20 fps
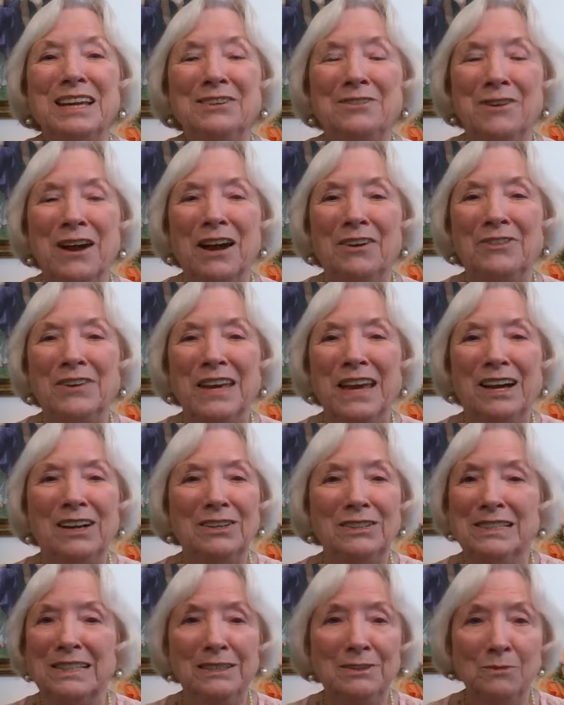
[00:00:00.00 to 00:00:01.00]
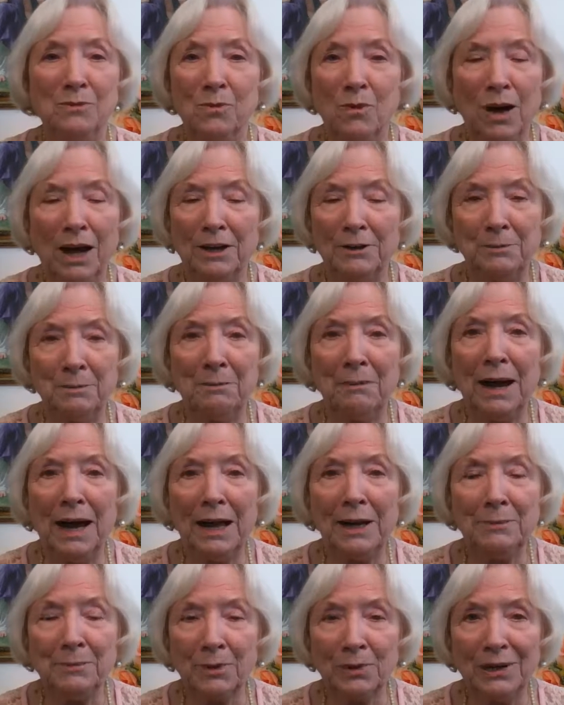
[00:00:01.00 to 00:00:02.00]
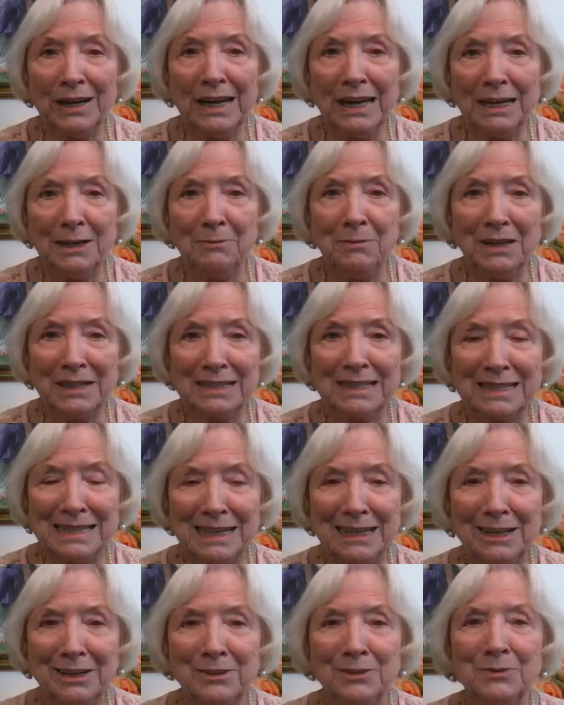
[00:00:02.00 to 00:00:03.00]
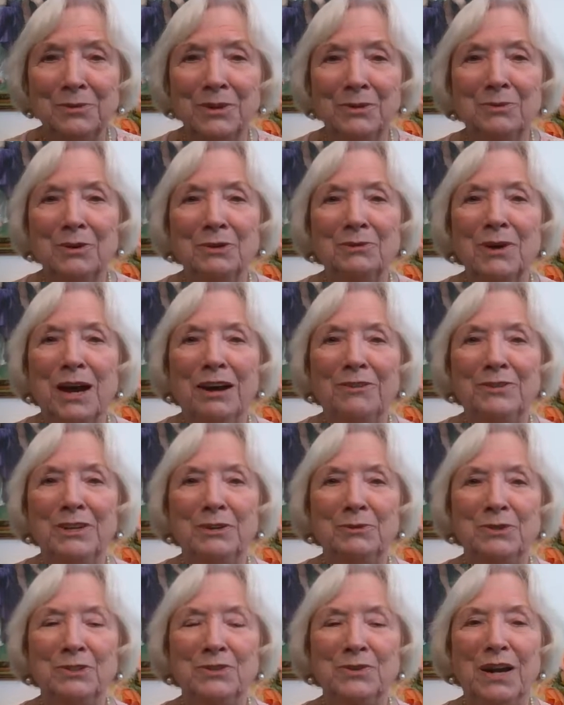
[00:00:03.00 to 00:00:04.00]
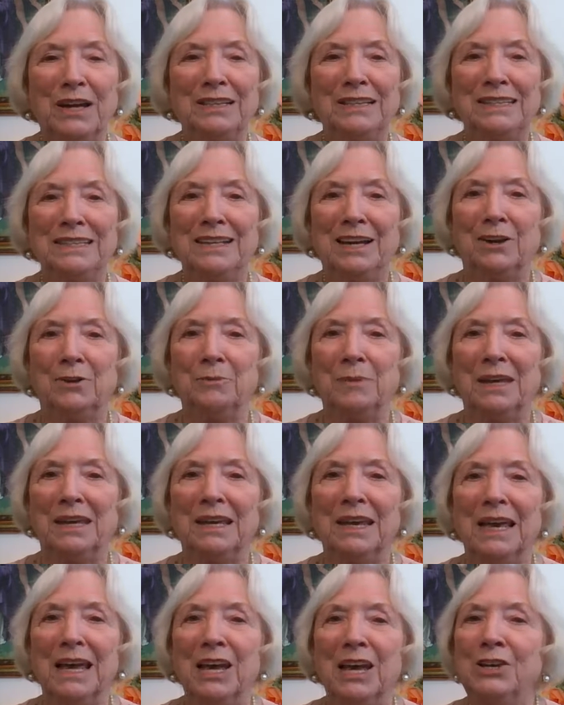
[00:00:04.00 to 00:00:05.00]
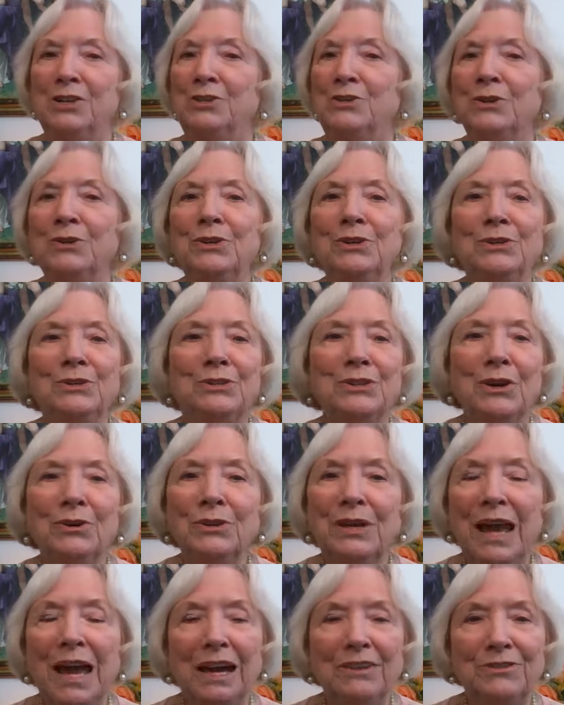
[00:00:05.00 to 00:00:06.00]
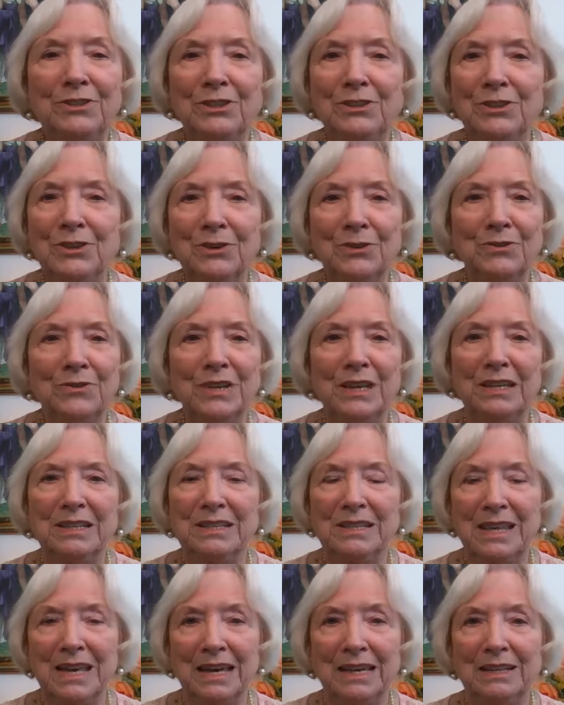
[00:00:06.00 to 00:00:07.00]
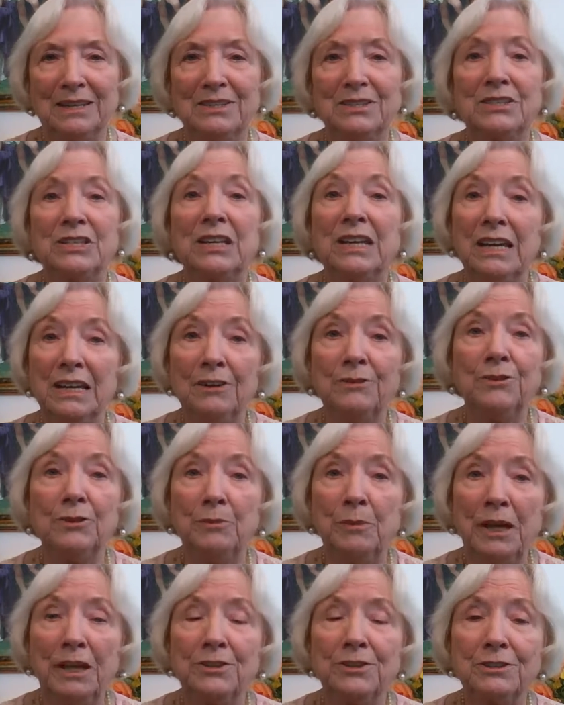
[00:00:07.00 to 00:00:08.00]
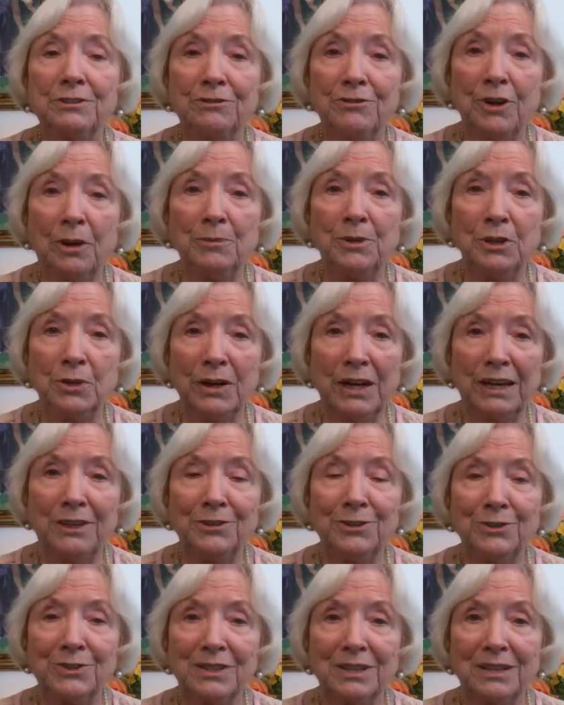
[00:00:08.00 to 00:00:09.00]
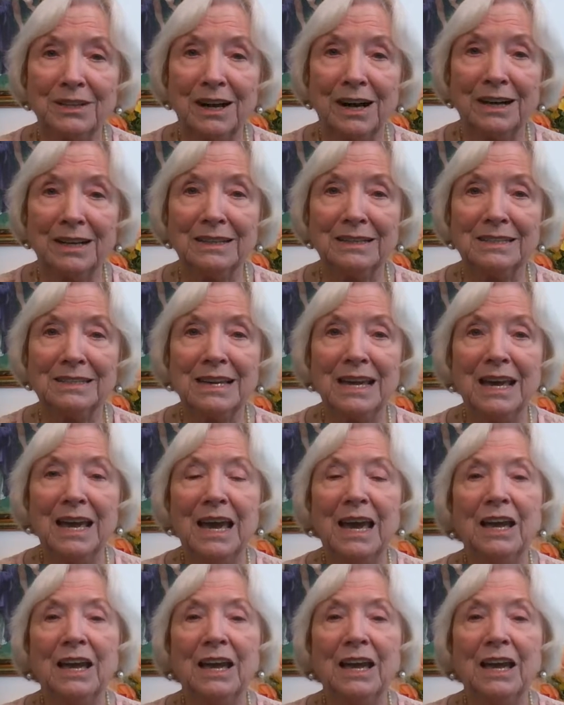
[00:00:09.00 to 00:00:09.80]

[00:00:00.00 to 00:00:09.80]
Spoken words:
and Raphael didn't want my brain mixed in with what Raphael was trying to tell me. So you don't have to know these things to get information from your angels and guides.